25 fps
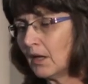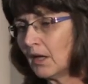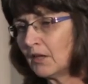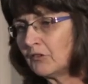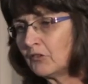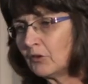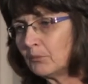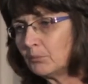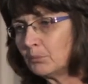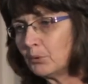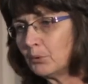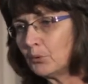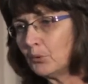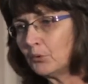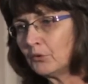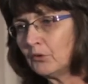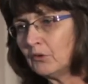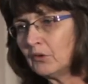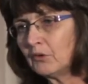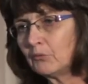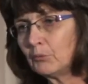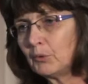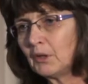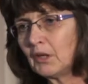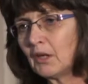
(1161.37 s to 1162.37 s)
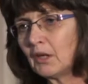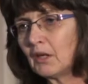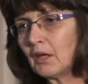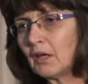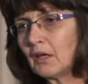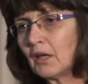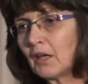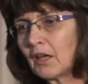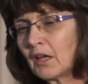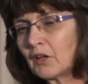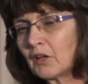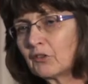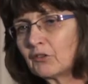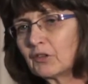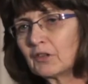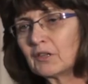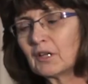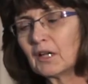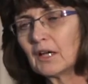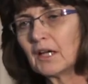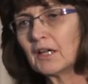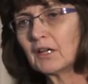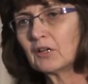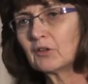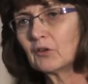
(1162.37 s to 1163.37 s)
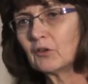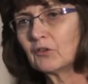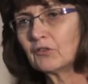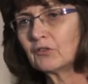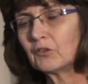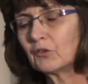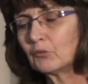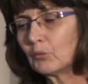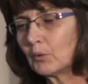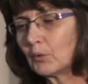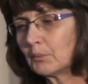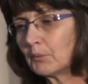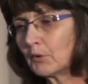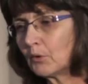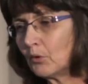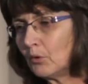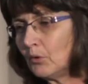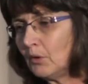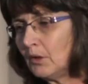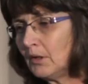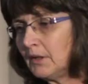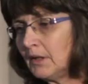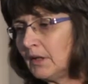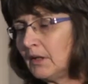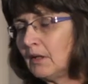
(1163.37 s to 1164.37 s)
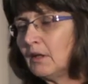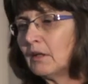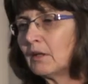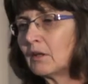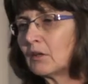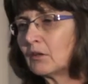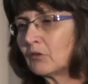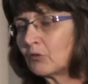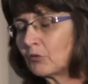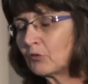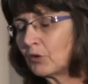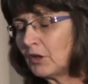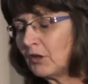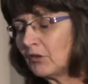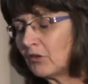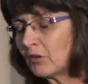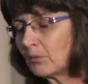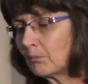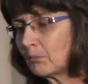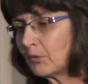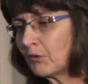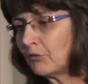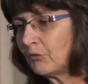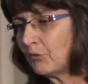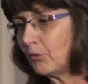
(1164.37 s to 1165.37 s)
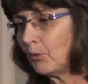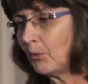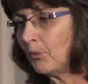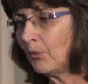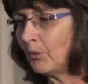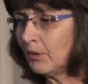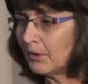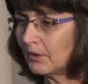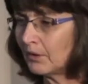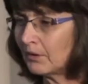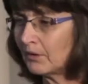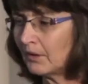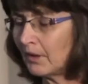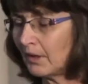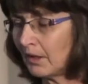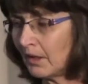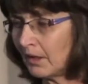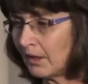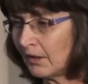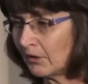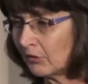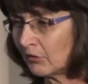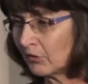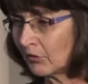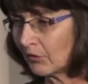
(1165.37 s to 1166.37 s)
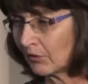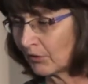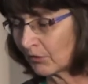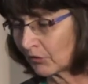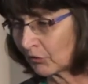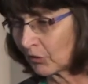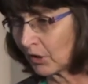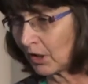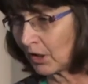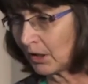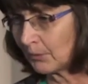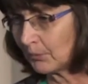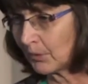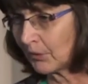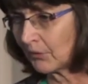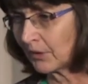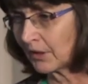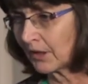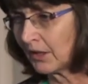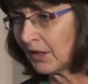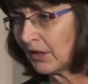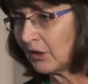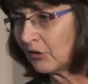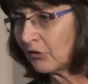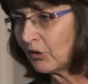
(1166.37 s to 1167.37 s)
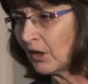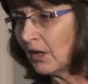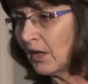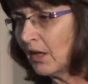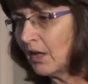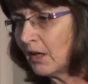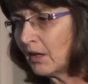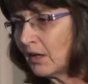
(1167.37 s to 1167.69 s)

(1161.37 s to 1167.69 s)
It's important if we actually diagnose these women early, treat them before they enter childbearing age.